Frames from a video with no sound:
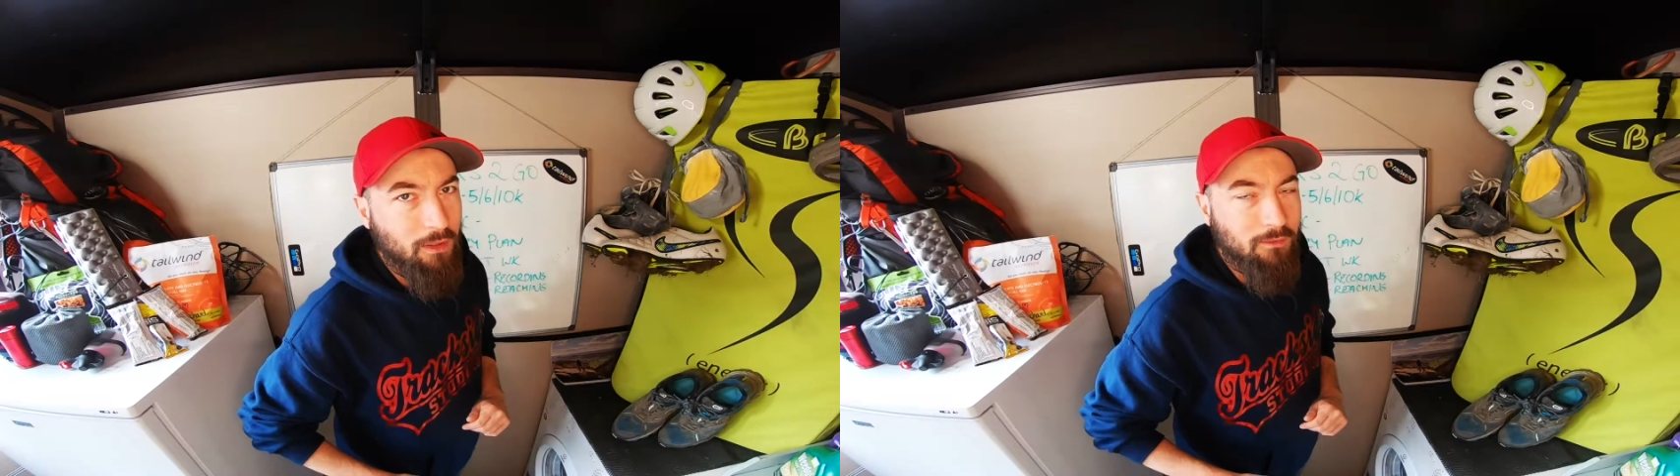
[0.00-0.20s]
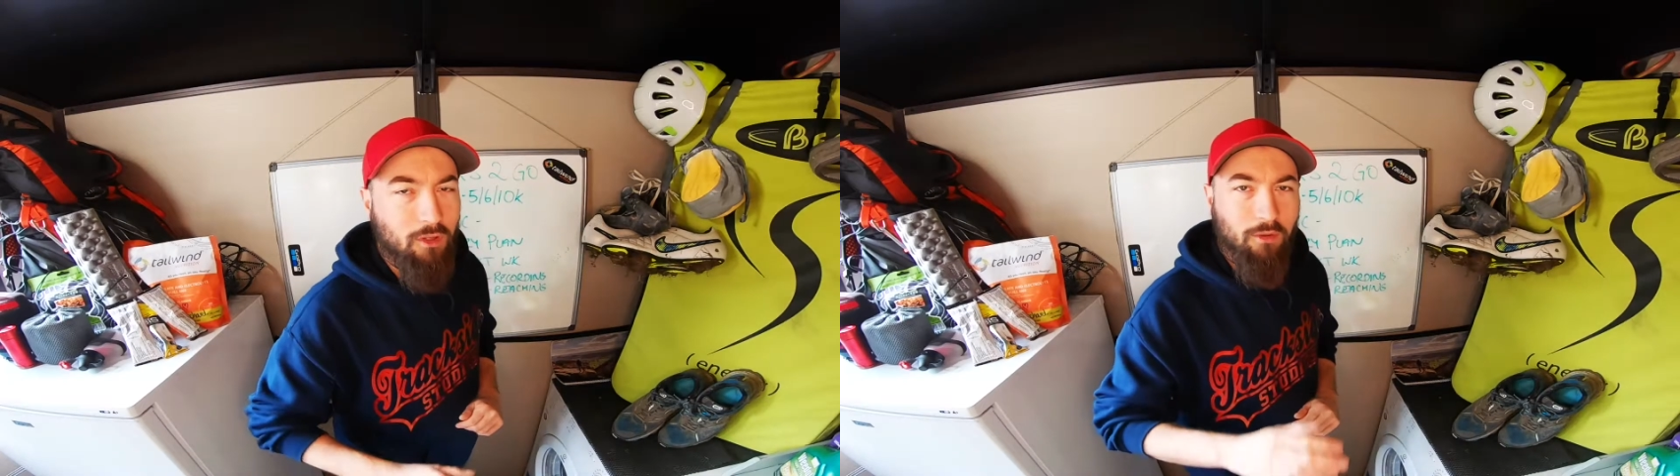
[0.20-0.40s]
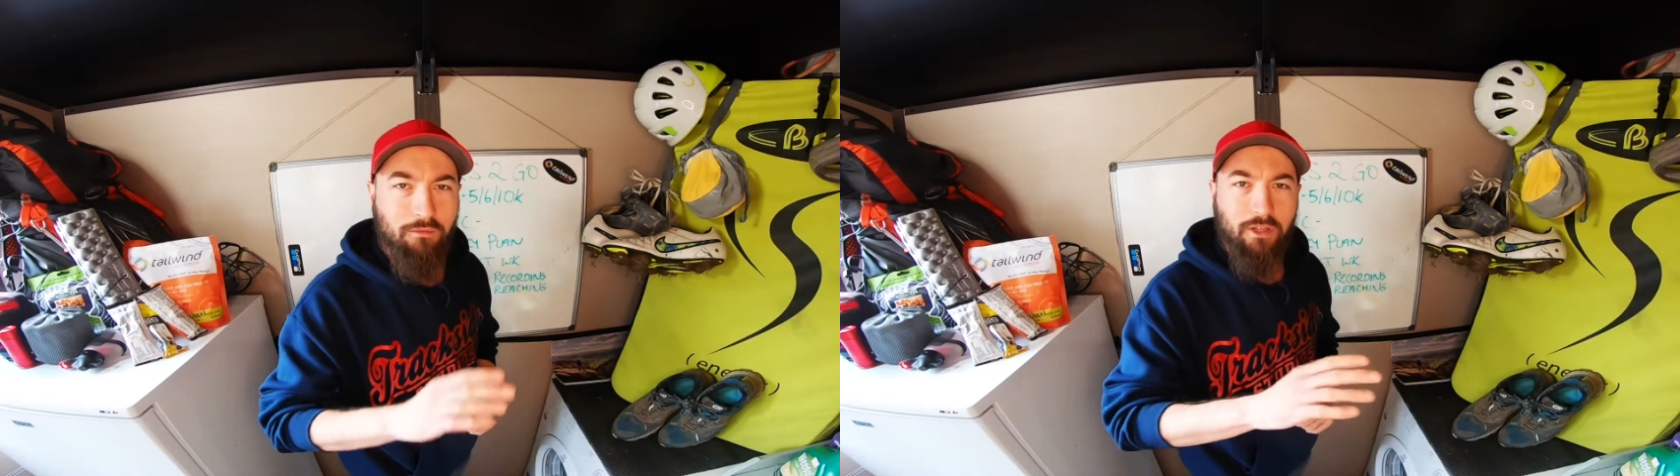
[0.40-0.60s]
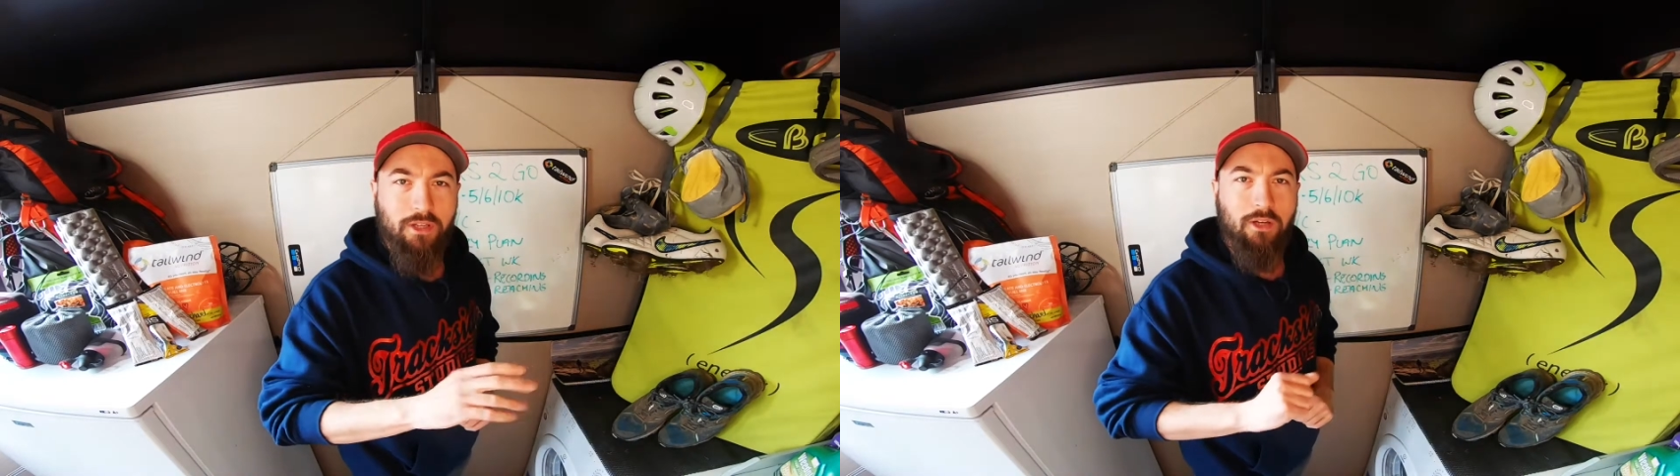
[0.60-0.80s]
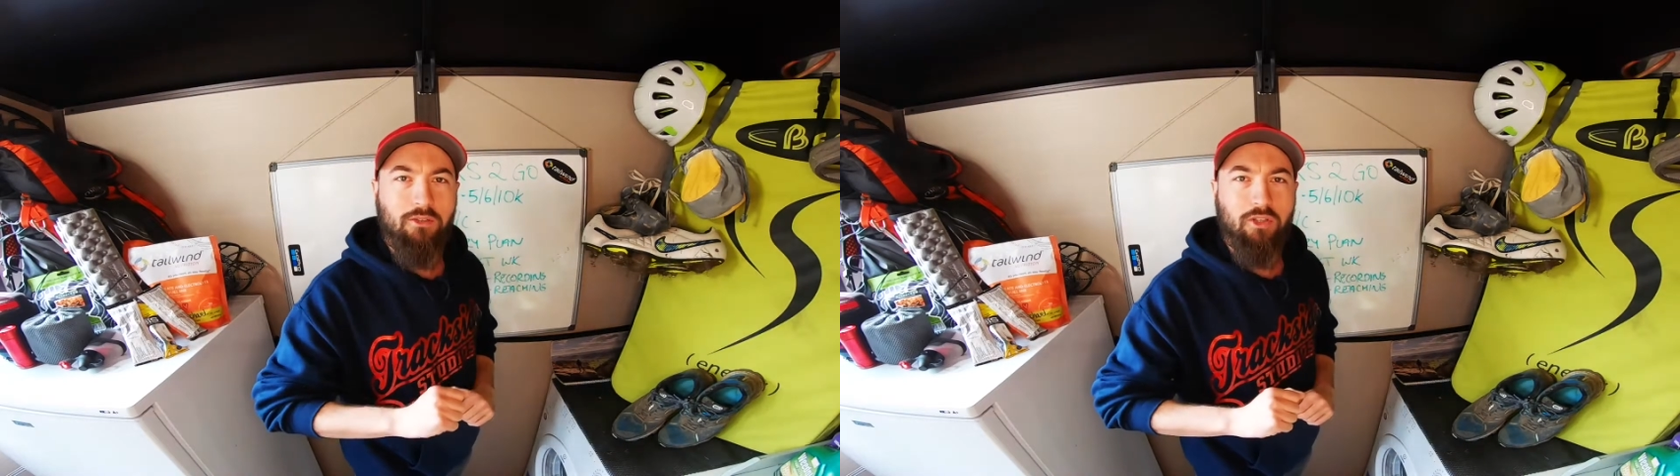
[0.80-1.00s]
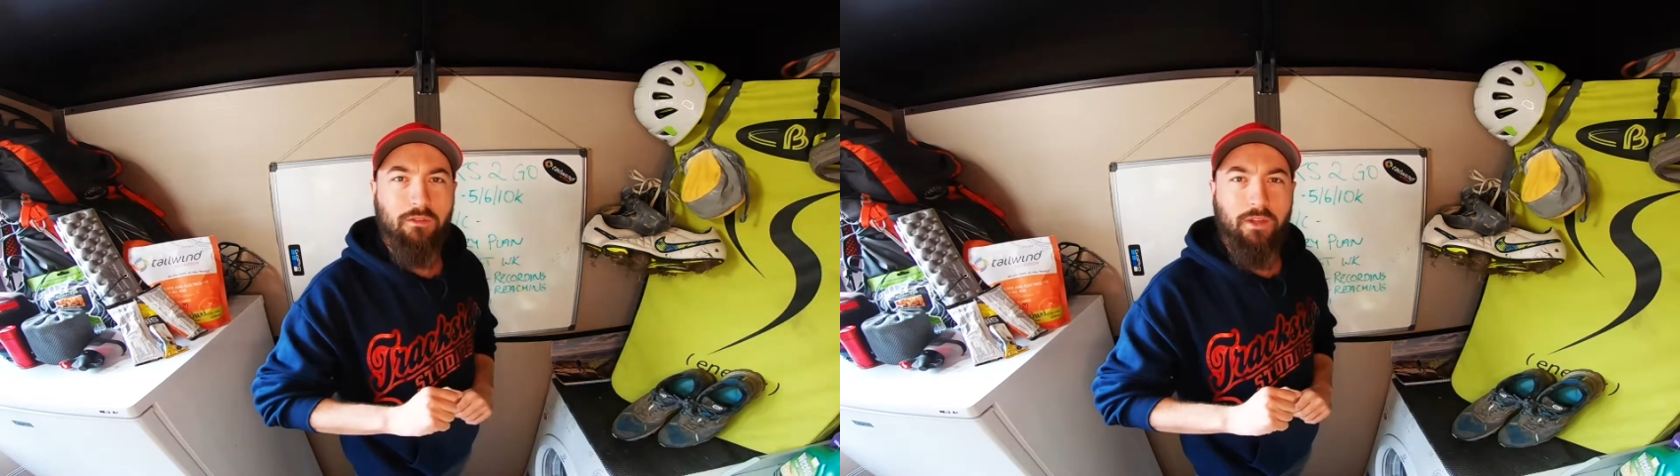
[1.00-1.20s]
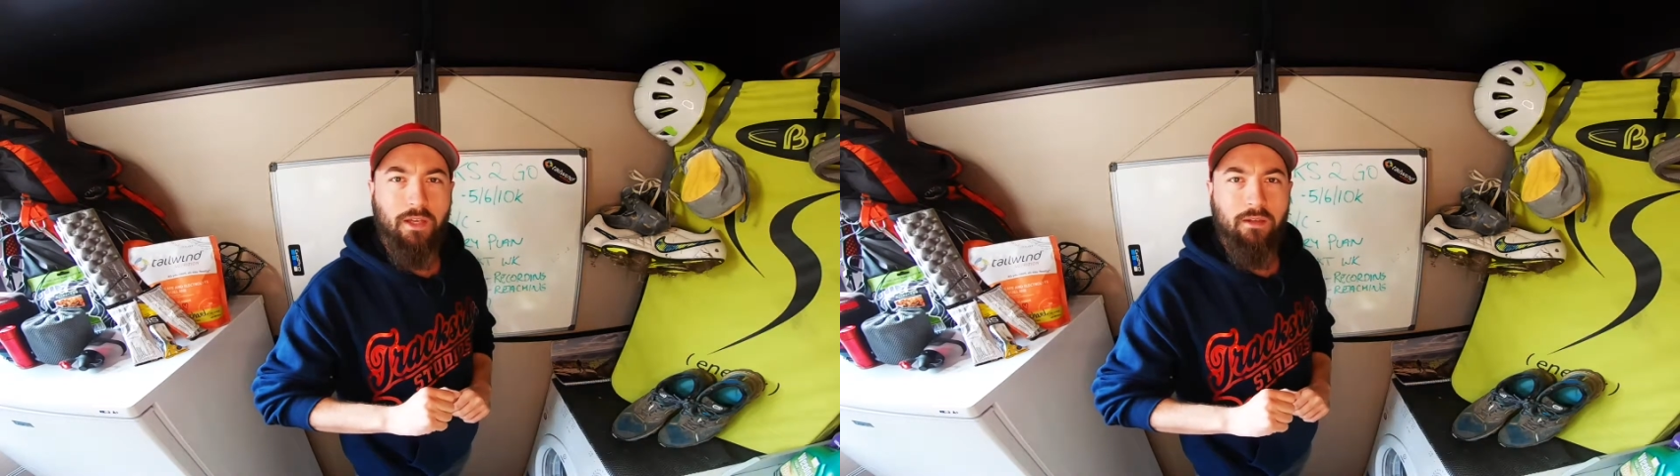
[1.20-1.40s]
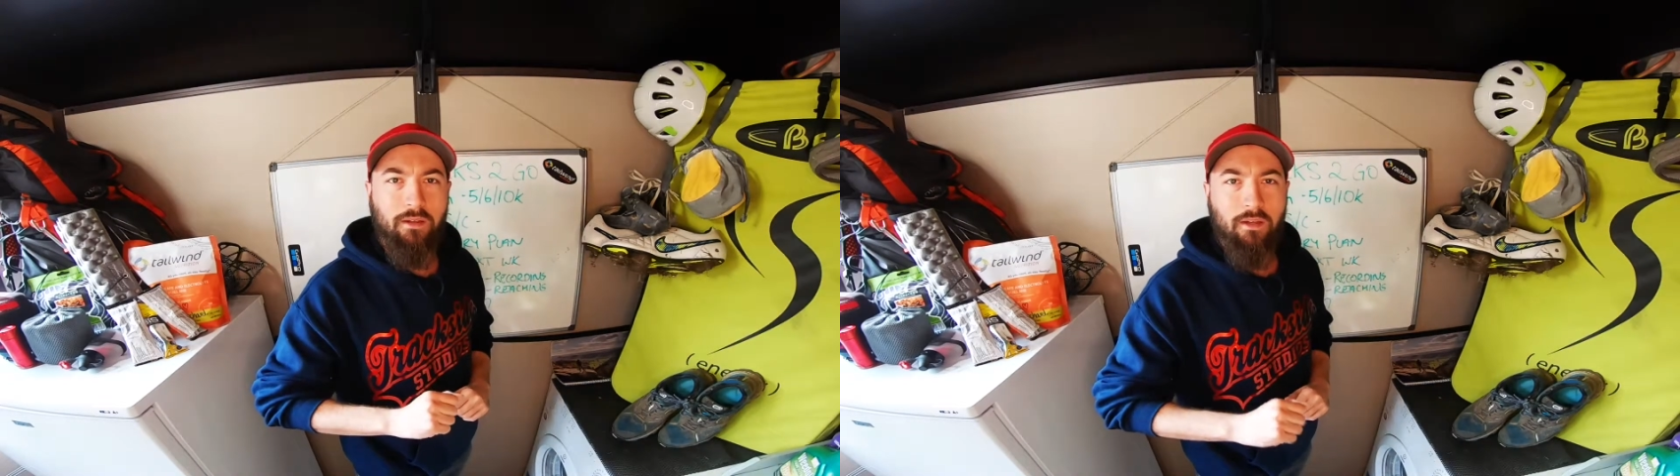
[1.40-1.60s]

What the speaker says: I've got the videos on there,